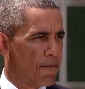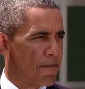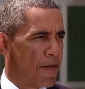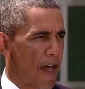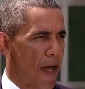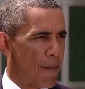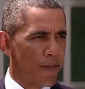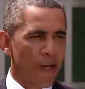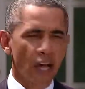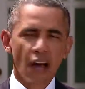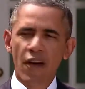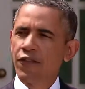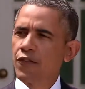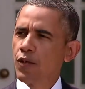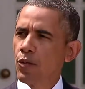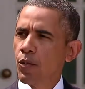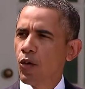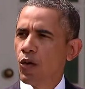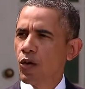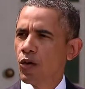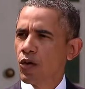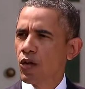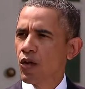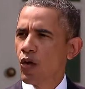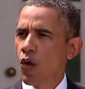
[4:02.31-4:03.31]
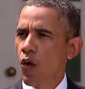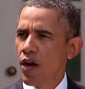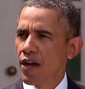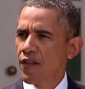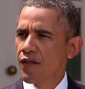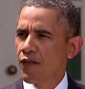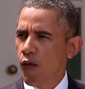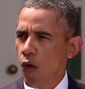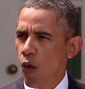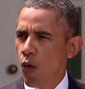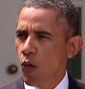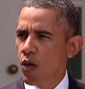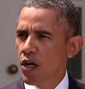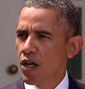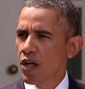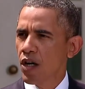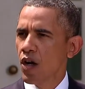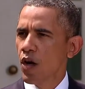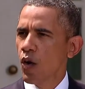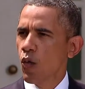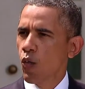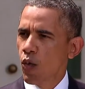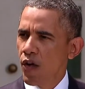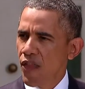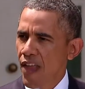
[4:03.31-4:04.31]
I'm comfortable going forward
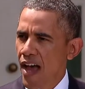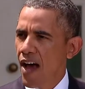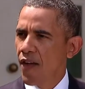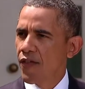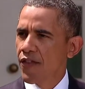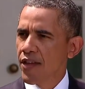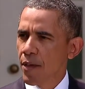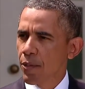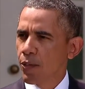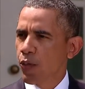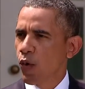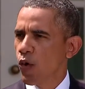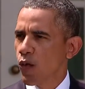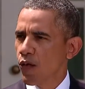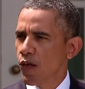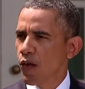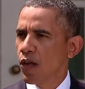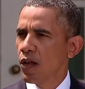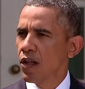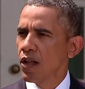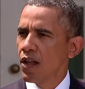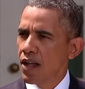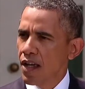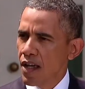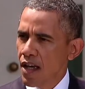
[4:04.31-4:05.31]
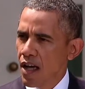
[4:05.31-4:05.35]
without the approval